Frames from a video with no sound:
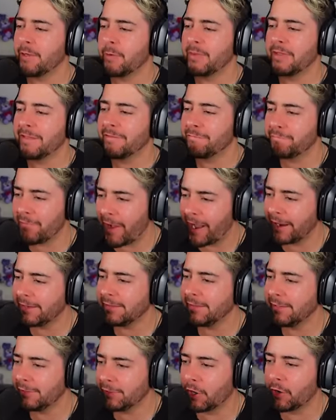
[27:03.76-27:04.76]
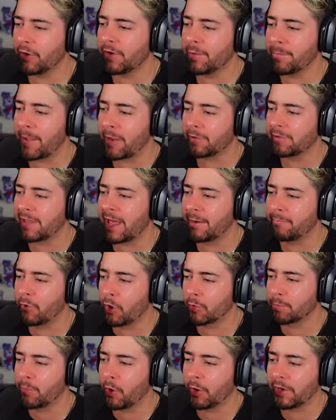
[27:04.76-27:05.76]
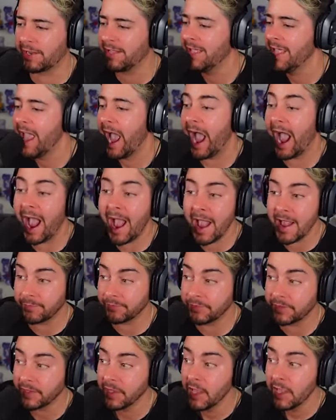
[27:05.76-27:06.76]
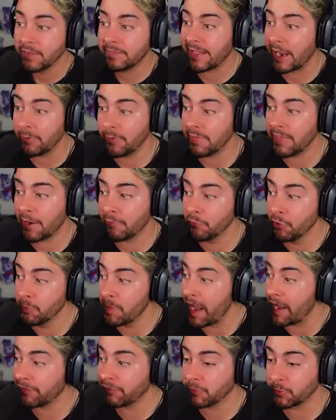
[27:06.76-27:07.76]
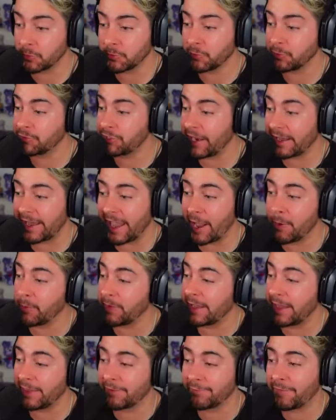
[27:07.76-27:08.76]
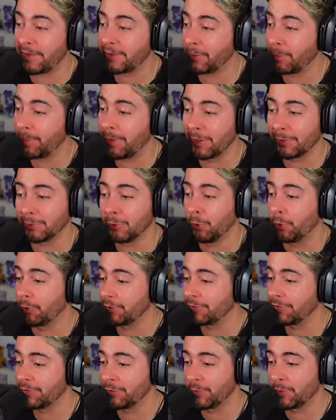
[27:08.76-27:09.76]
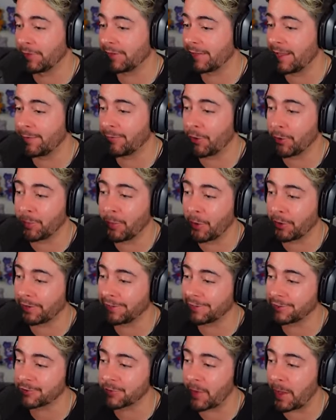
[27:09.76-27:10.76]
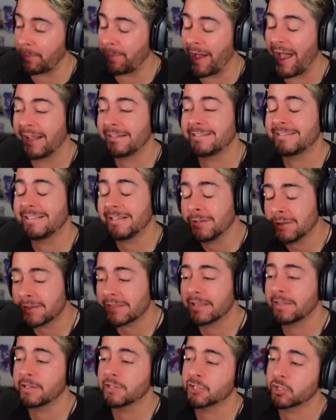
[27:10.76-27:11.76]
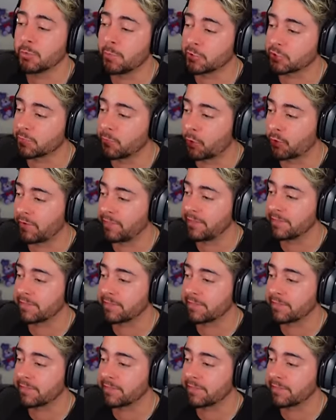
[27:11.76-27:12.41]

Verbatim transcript: that we can finally learn about Glamrock Bonnie. And And down in that room afterwards, we'll check it out. We get the final bit of lore to do with Glamrock Bonnie as well. But I still think there's so much more in